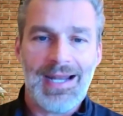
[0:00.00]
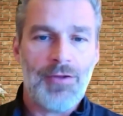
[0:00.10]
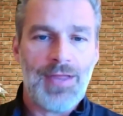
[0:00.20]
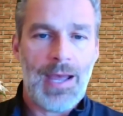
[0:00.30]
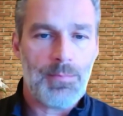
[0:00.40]

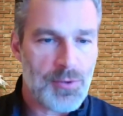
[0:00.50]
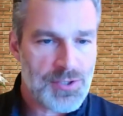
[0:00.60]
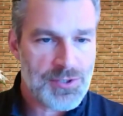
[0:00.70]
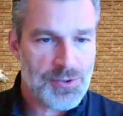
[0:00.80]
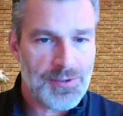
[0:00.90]
how that
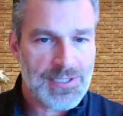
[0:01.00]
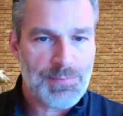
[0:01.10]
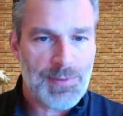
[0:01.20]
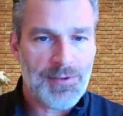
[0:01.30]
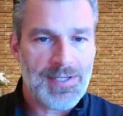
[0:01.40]
personal
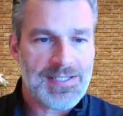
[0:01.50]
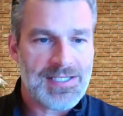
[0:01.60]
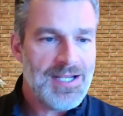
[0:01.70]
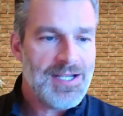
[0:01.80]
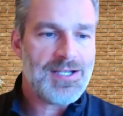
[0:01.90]

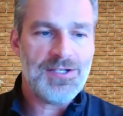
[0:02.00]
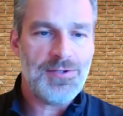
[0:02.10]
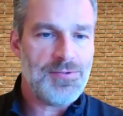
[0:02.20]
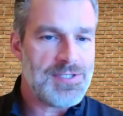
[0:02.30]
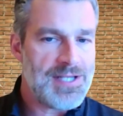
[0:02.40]
experience can
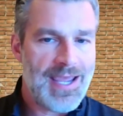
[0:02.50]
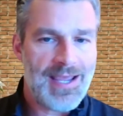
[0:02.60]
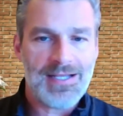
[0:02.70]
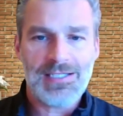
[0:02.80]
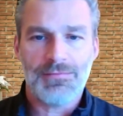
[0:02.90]
use
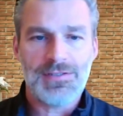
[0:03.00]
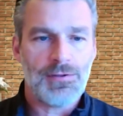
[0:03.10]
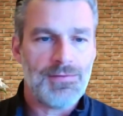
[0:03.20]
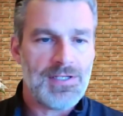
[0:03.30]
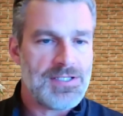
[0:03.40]
AI
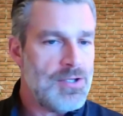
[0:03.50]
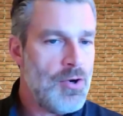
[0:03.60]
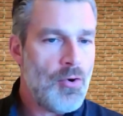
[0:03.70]
self-service